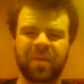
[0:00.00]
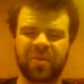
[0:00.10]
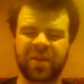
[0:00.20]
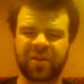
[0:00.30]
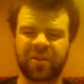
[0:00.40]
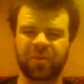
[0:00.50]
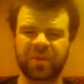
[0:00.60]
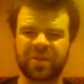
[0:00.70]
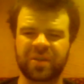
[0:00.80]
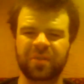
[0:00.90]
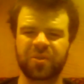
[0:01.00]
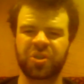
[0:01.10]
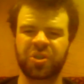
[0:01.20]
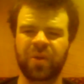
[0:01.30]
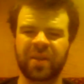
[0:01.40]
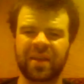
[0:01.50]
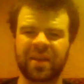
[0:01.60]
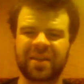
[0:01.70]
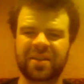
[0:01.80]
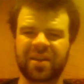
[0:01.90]
particular was showing
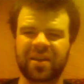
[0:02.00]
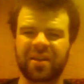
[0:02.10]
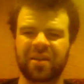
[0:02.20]
that